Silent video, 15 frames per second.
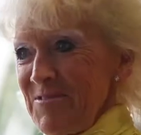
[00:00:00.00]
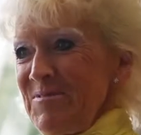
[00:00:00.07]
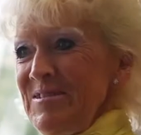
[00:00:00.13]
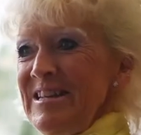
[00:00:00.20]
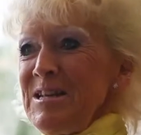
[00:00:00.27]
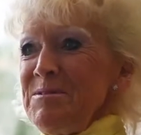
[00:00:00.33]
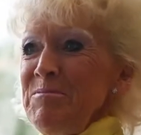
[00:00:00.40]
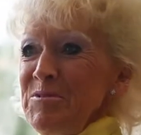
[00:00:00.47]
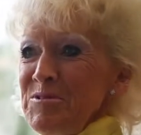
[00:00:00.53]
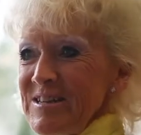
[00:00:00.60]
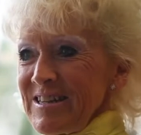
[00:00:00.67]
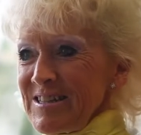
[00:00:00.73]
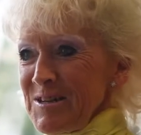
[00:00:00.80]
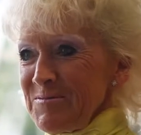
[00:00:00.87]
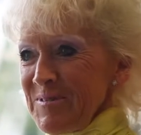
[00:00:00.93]
We need
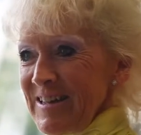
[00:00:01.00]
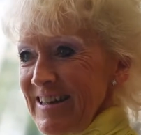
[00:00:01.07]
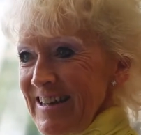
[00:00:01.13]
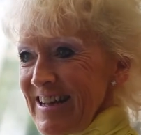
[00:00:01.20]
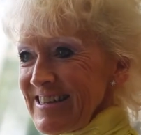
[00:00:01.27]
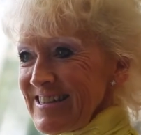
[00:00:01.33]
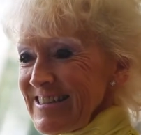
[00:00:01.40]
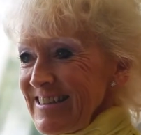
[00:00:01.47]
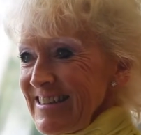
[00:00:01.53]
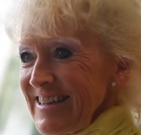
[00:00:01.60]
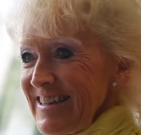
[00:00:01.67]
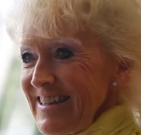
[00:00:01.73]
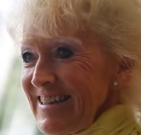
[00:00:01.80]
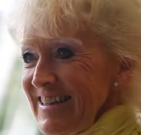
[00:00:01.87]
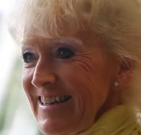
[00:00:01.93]
music, don't we? Yes.
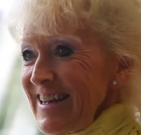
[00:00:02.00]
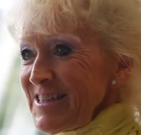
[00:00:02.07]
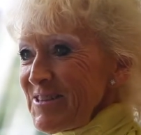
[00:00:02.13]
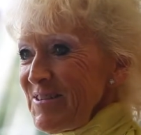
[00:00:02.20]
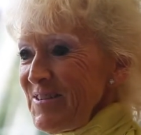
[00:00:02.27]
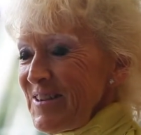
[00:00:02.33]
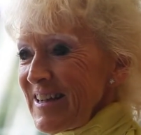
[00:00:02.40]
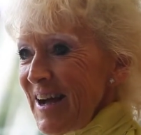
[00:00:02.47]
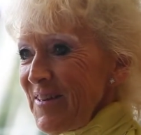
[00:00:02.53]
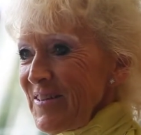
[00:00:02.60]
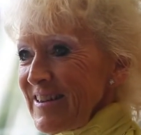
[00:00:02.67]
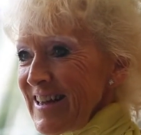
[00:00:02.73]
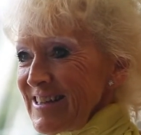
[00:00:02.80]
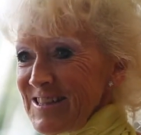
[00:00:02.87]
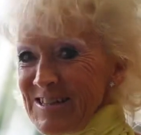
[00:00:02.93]
I
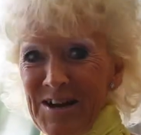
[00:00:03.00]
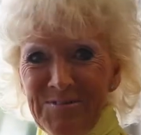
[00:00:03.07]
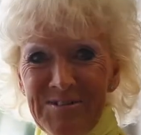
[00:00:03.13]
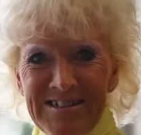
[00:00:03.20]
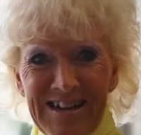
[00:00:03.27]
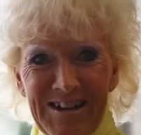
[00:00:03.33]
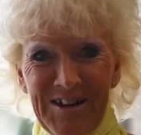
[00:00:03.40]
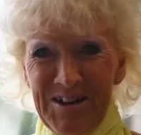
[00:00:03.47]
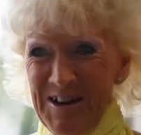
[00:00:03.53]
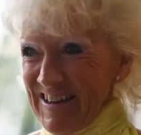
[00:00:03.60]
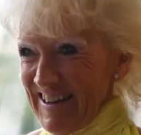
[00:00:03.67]
think that's enough, isn't it?